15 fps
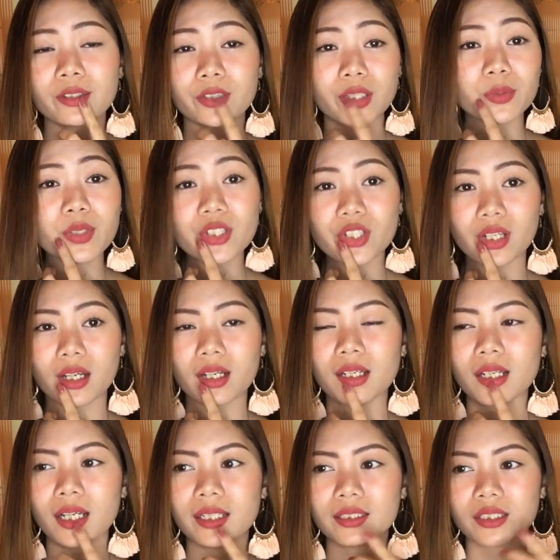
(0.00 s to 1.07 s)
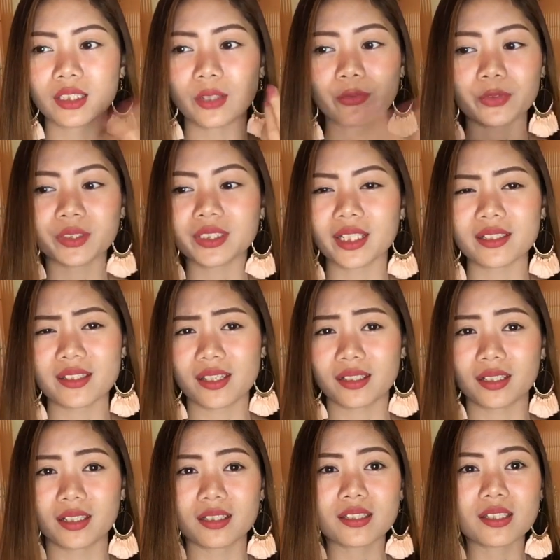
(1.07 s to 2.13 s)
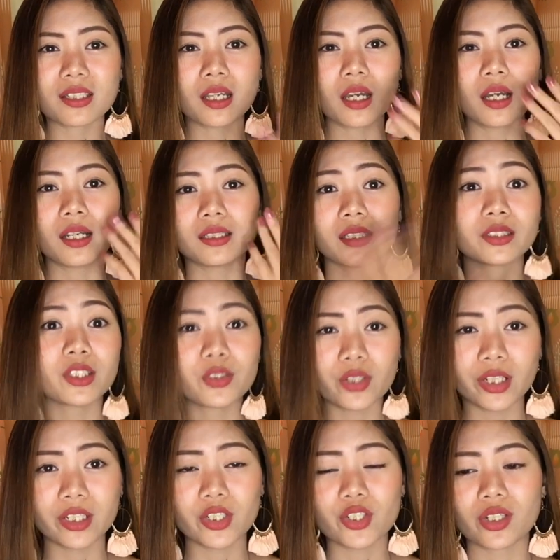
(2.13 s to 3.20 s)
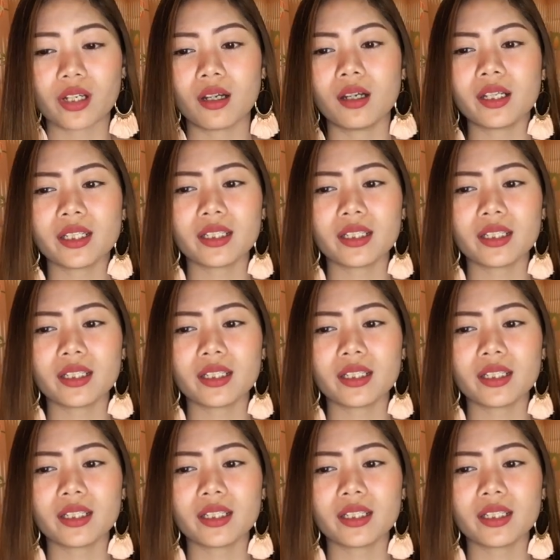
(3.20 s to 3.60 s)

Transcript: creamy siya and then after ten seconds, nagda-dry na siya.